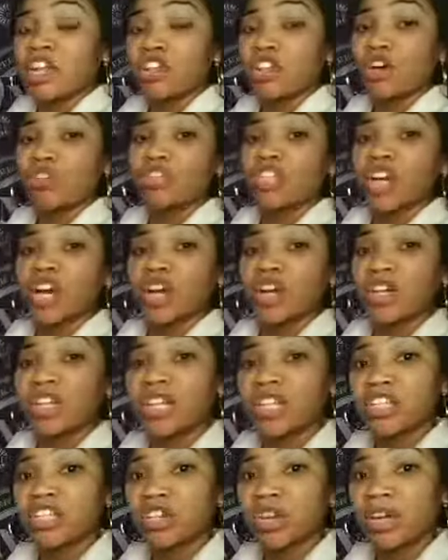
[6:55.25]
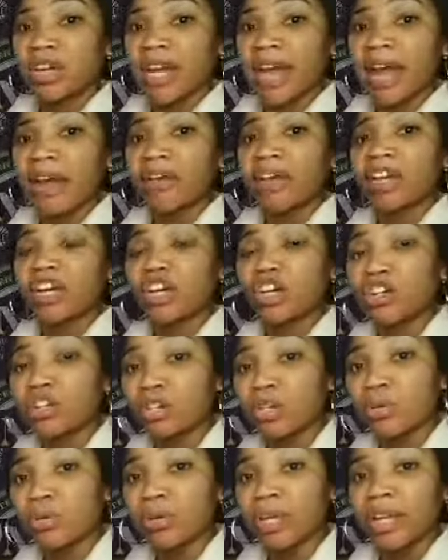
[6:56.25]
Those earnings are now
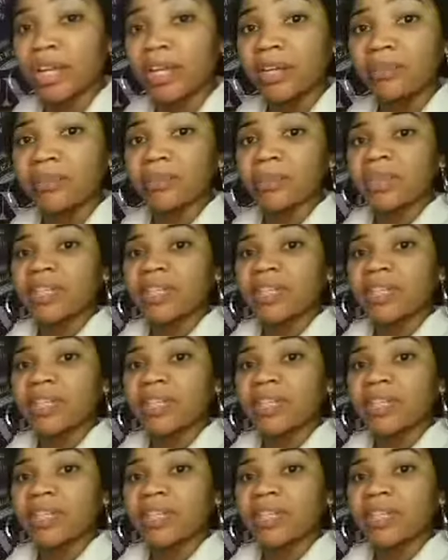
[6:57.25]
included